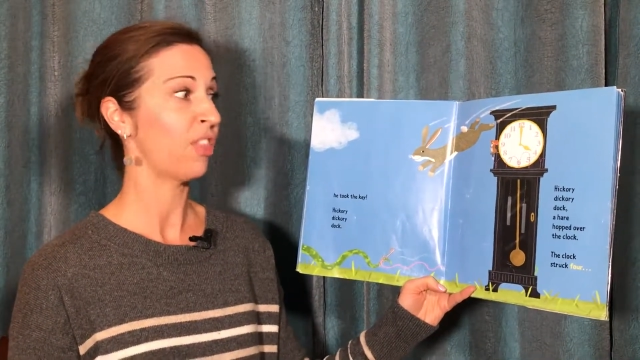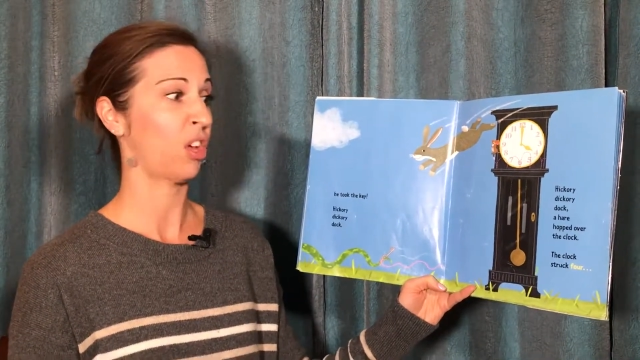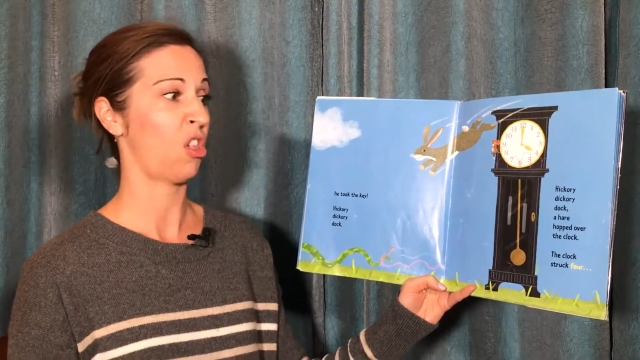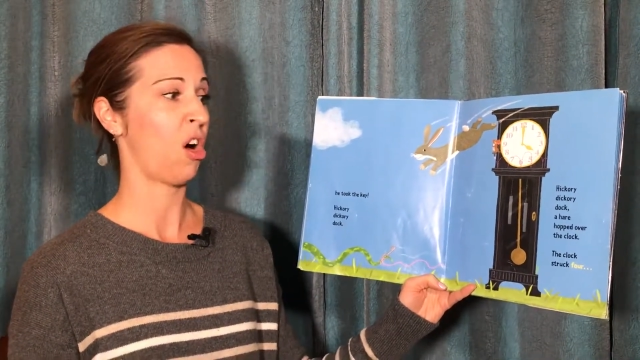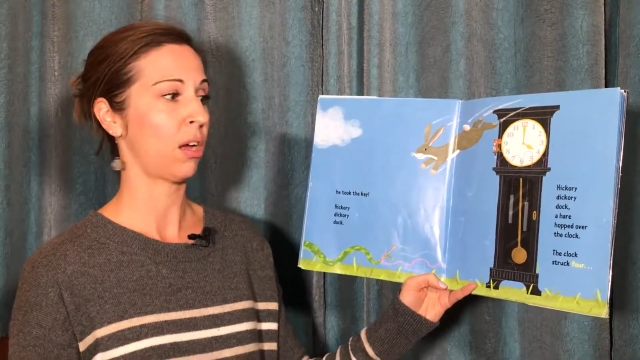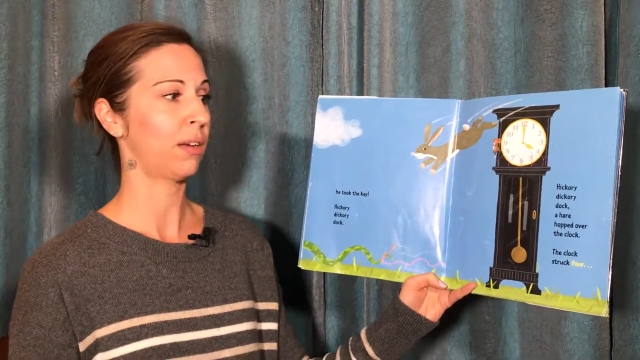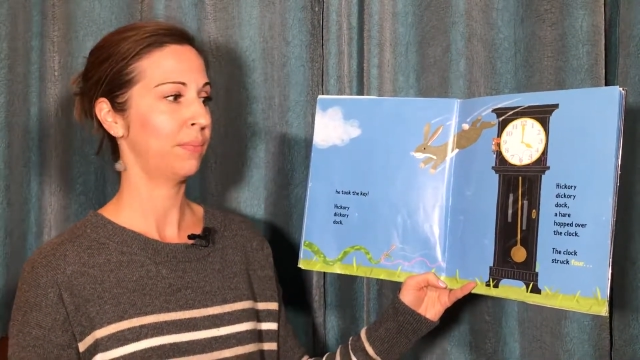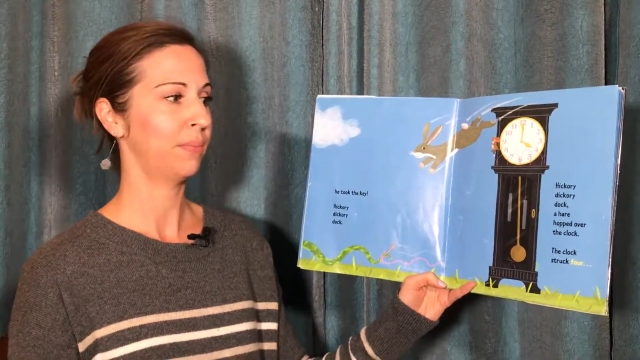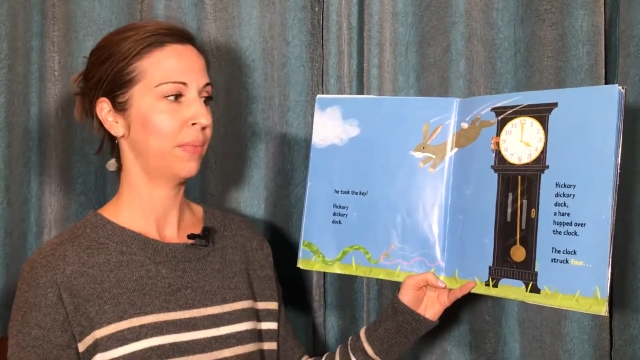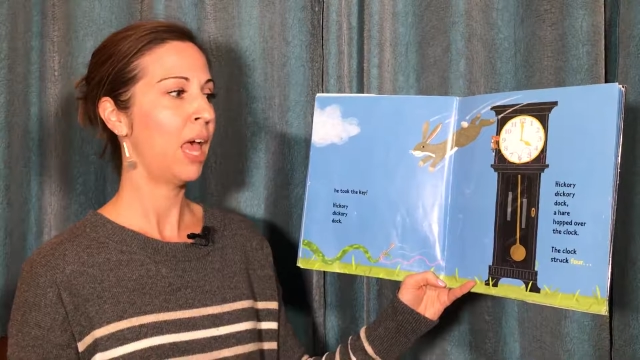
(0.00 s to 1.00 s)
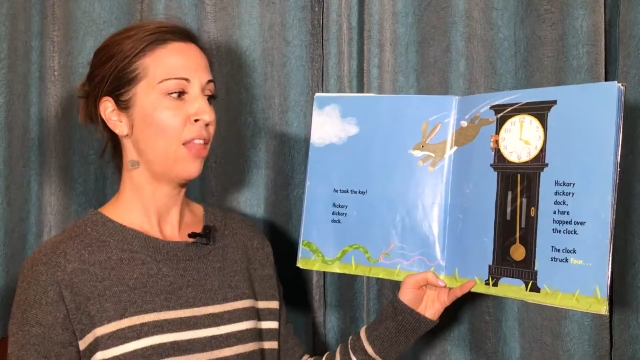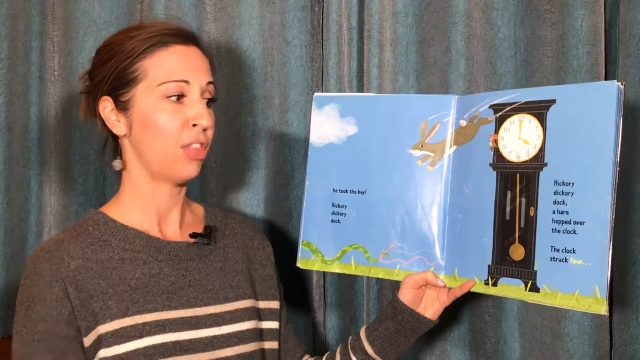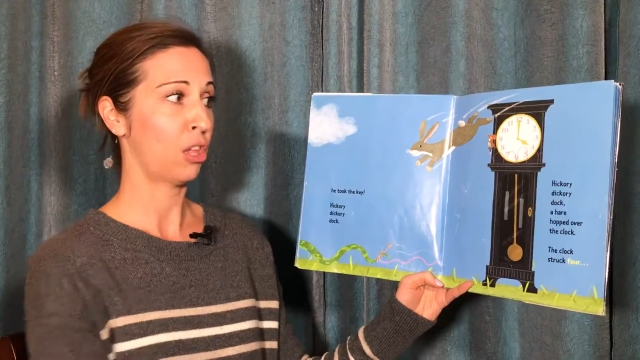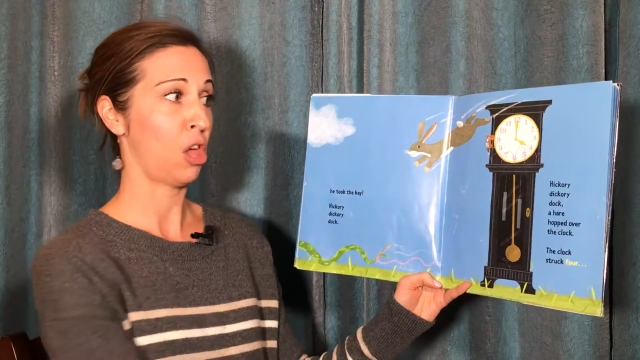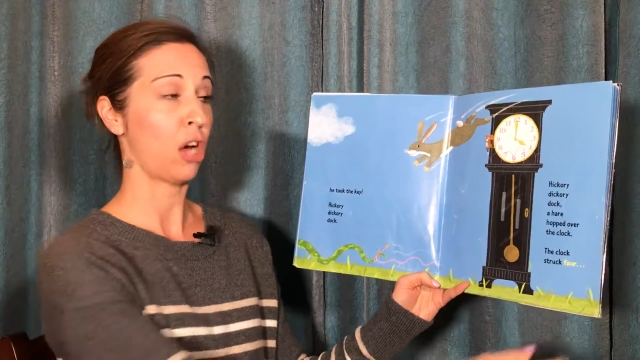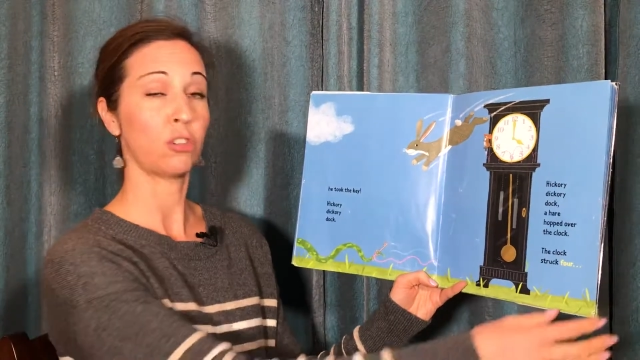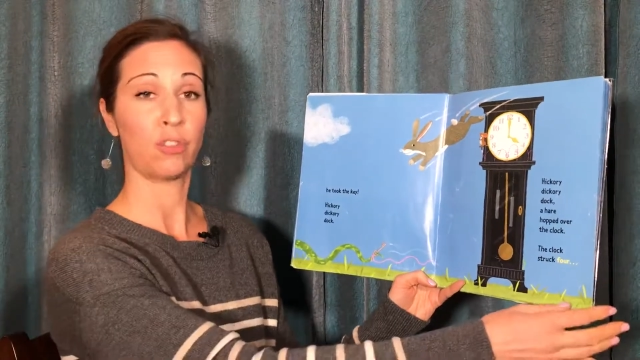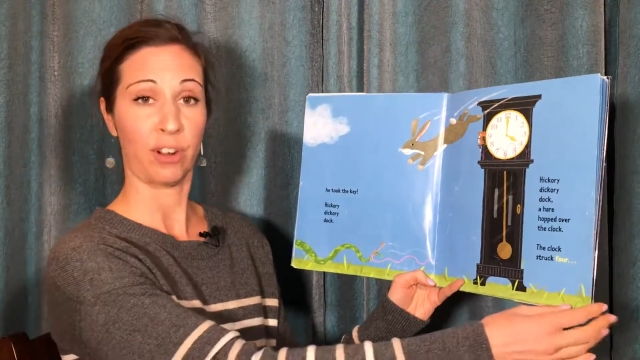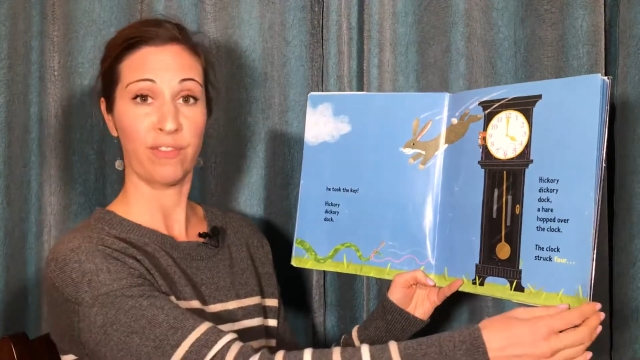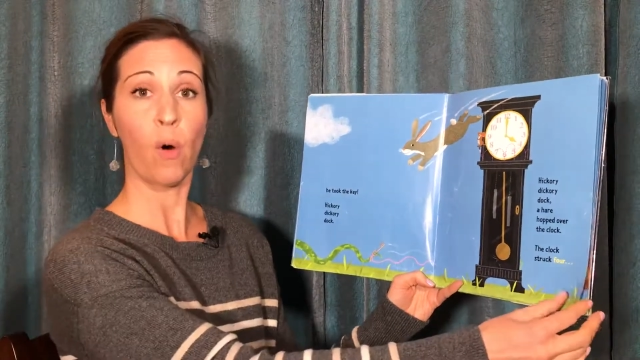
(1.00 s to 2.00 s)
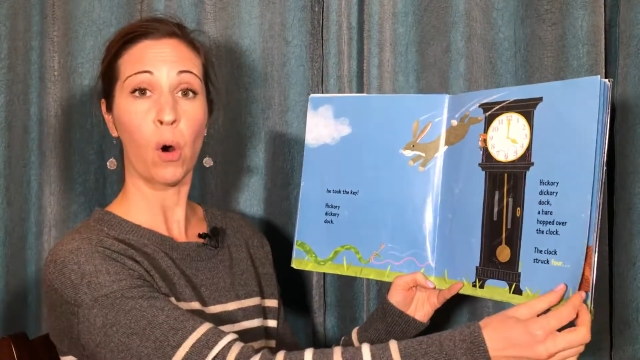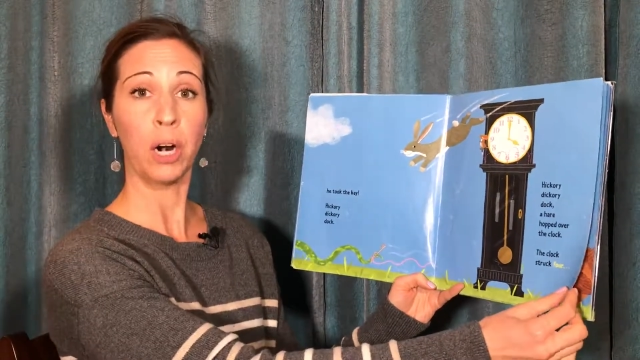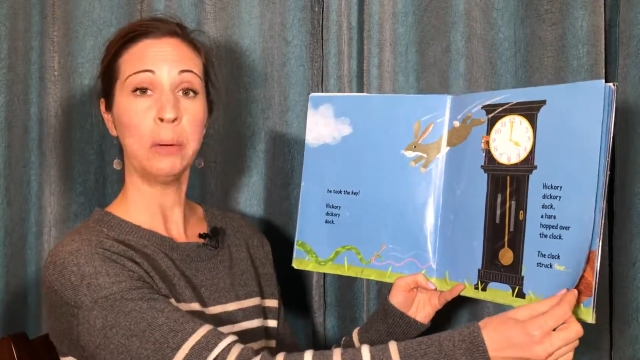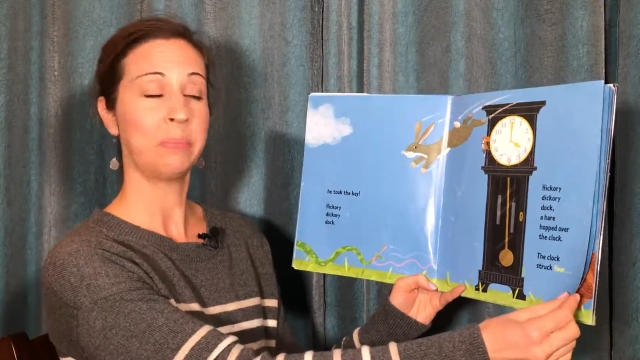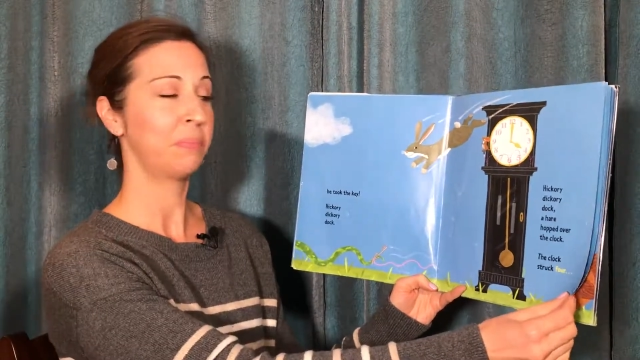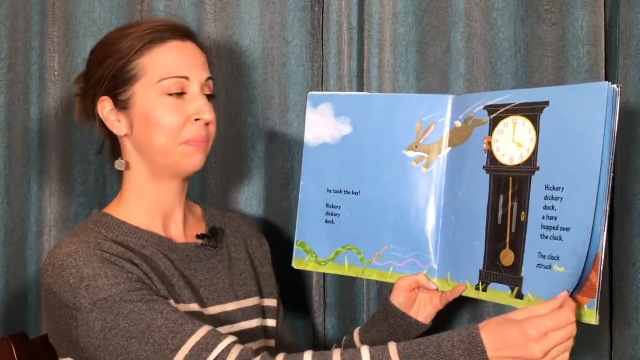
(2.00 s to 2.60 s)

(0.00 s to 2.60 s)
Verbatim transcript: the clock. The clock struck four.